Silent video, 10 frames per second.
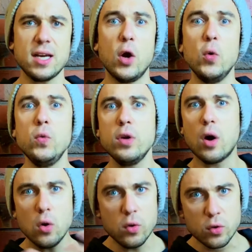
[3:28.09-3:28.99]
Who
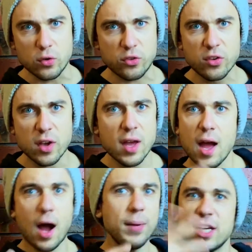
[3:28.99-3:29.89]
knows?
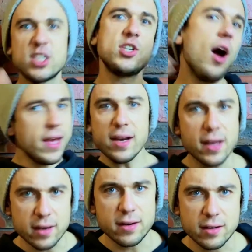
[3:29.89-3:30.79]
I'm
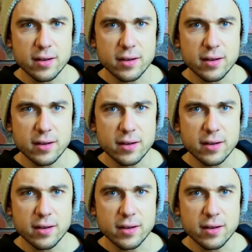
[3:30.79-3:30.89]
excited.